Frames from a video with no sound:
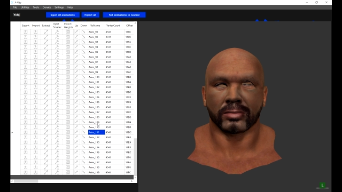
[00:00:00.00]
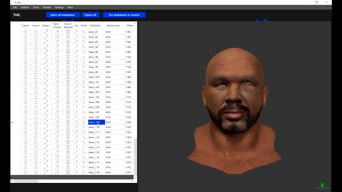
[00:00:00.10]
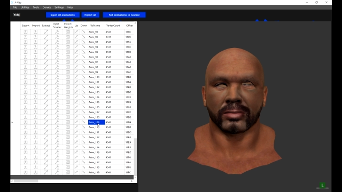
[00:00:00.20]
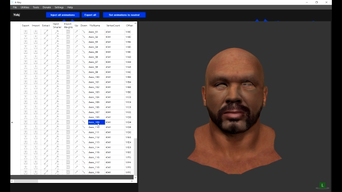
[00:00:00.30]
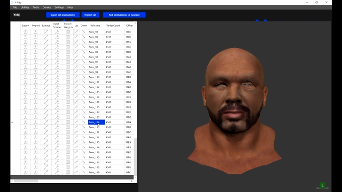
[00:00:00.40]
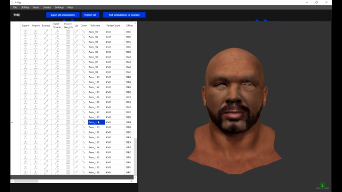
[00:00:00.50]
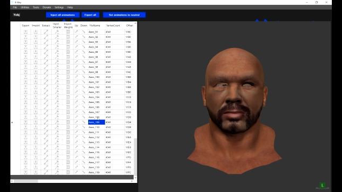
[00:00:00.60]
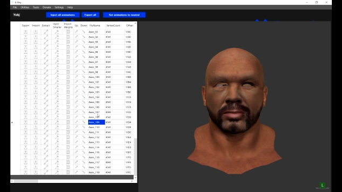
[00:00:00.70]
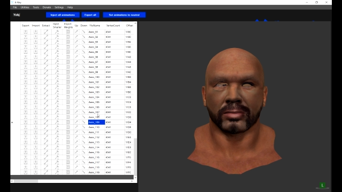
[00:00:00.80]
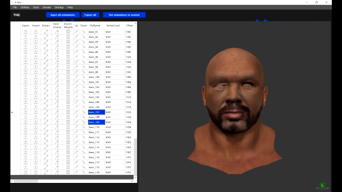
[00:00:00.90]

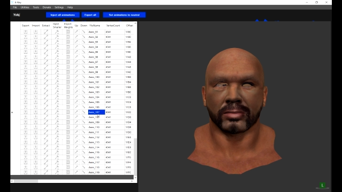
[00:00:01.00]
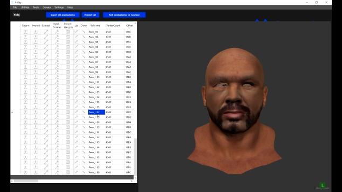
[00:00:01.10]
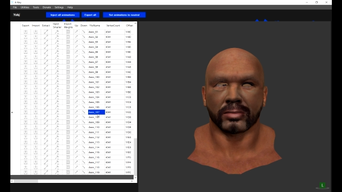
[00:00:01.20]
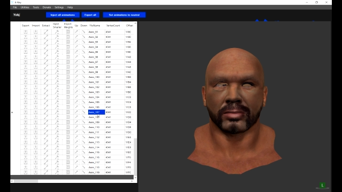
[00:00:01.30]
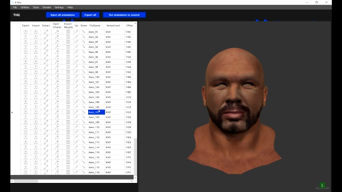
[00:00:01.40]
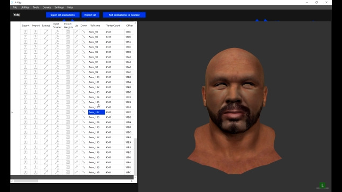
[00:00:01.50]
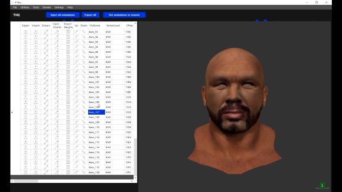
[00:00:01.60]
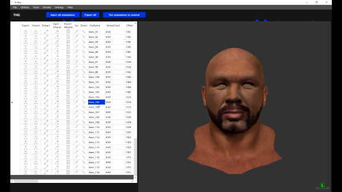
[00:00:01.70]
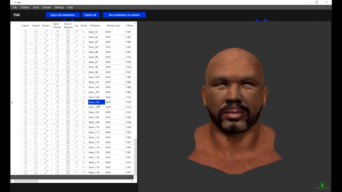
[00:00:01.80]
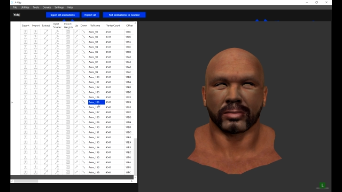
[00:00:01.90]

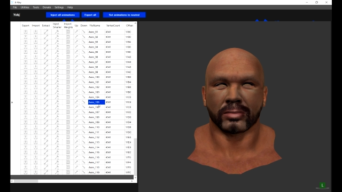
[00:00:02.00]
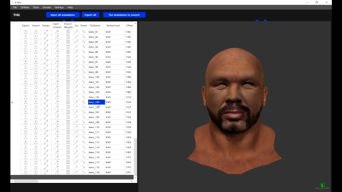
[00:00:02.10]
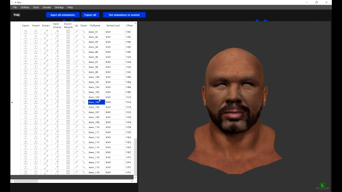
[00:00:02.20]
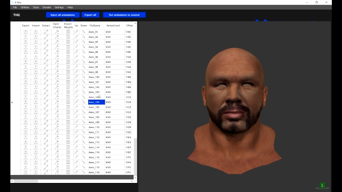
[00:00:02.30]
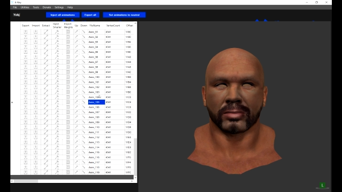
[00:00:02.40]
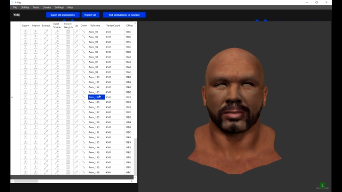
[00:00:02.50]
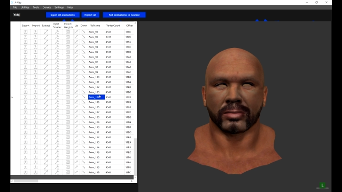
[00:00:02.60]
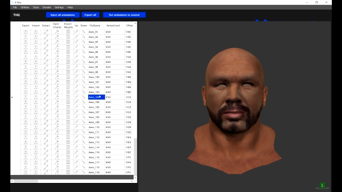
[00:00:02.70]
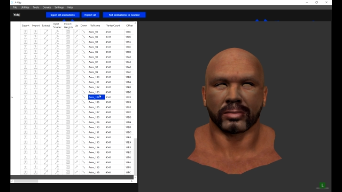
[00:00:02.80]
[no speech]